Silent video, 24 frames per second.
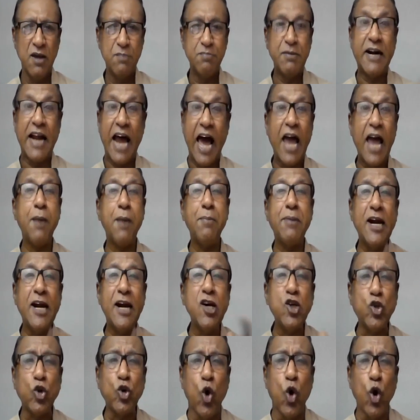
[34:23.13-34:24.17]
But I am
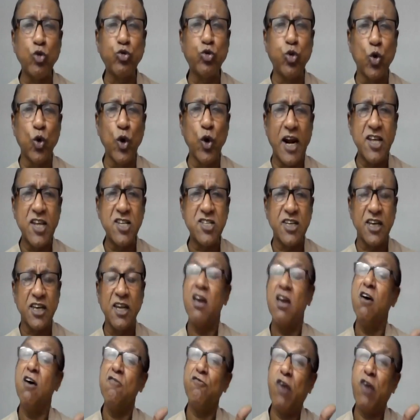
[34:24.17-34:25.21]
ready to go through
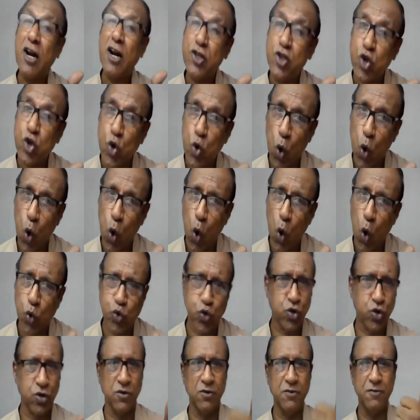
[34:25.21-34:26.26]
anything for
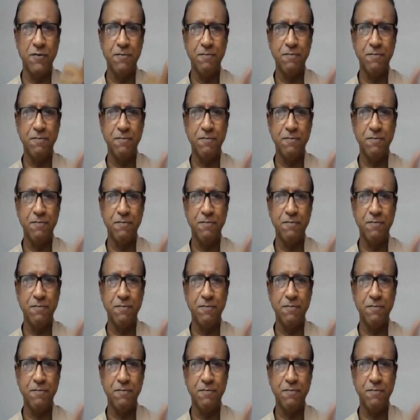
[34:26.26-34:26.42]
truth.